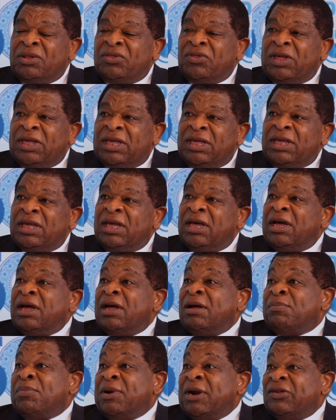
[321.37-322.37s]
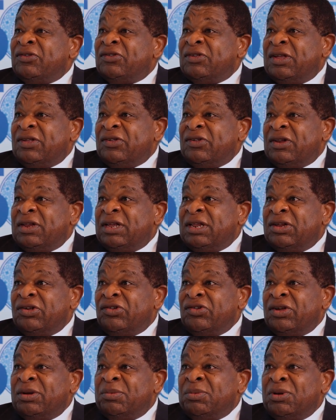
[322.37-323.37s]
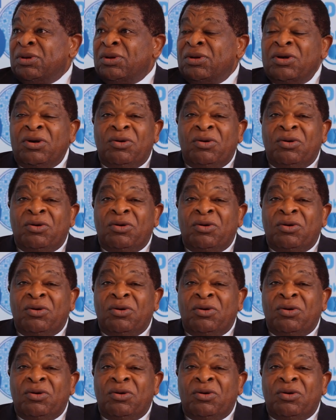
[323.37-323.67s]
the president's leadership.